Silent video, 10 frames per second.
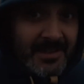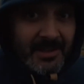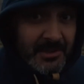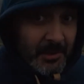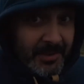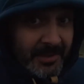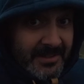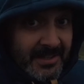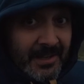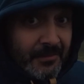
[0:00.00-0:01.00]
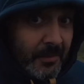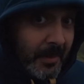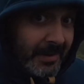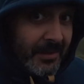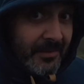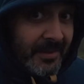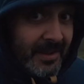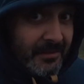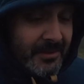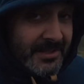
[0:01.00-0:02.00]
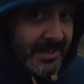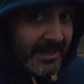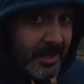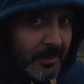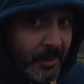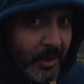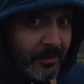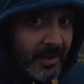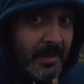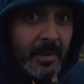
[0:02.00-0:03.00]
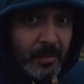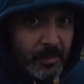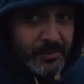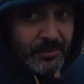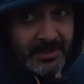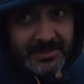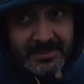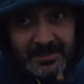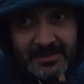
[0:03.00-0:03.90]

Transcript: So I think it's time for back to the van for a second cup of coffee and a bit more processing.